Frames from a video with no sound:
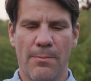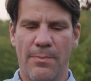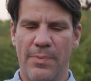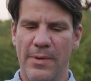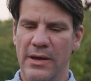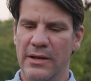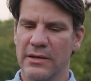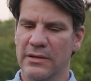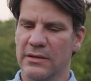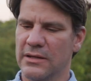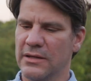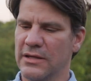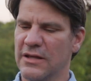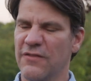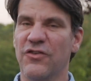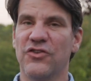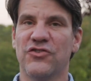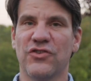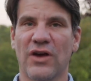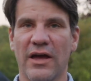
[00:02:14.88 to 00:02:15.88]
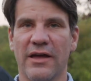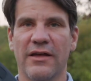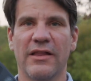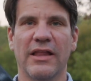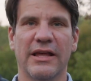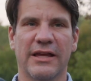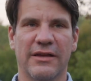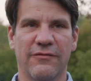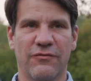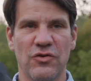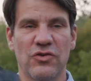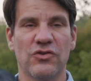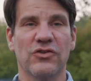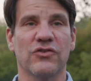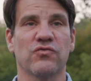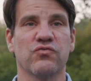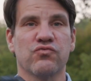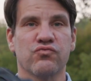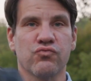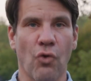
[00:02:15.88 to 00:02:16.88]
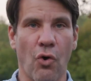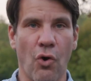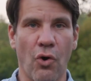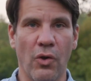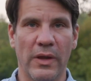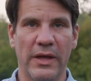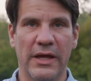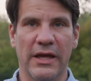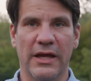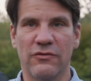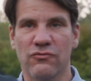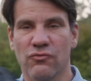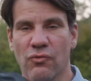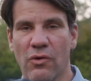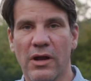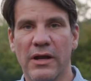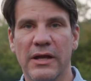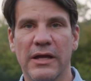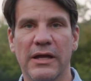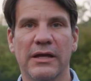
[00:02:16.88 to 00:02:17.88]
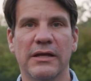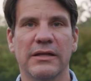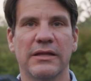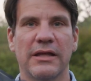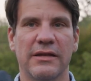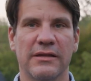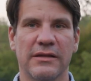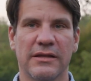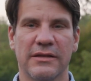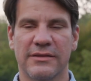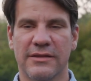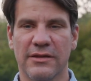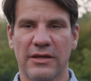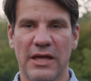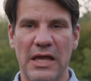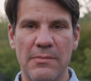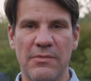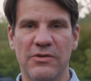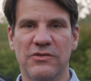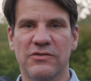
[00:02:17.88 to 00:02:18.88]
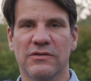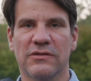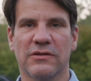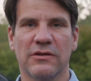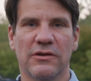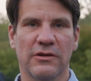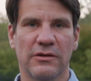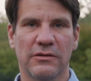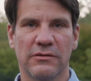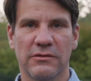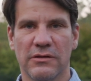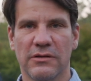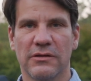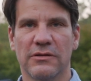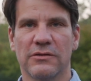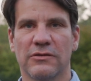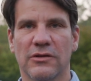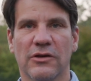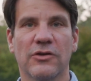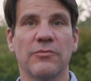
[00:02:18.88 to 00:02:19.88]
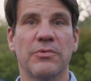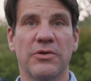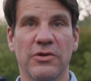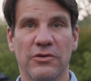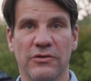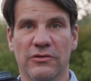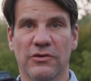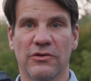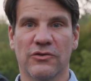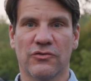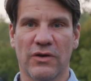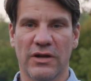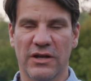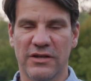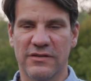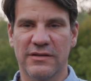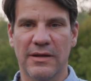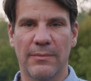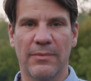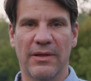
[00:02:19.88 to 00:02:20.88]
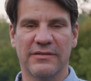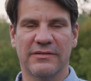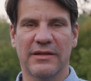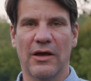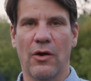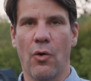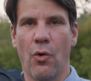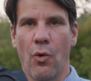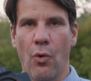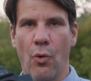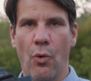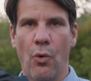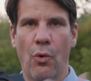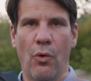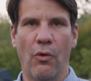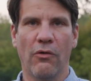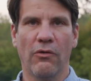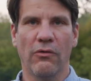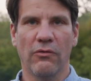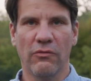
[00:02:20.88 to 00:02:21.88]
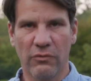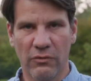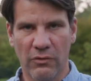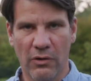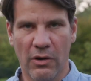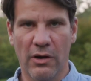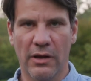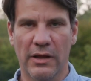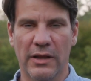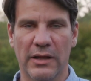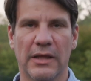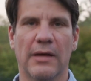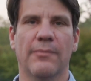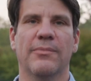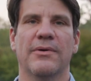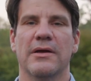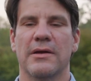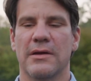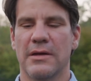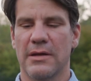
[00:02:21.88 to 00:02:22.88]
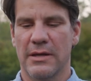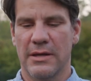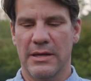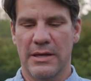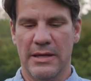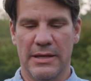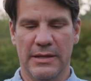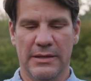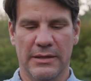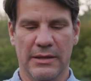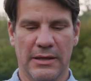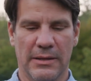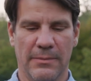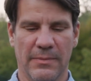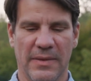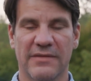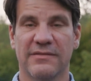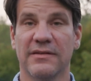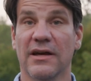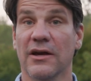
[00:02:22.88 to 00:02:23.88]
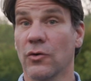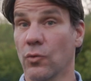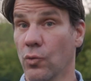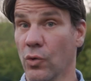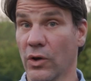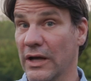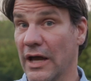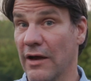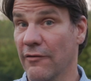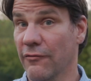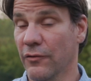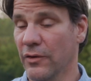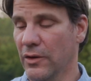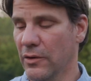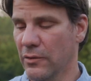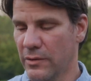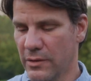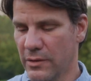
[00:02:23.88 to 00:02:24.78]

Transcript: But if you like if you're just rolling and running and then the image is gonna, the computer's gonna try to stabilize that whole long clip, and um, that's not gonna work out for you.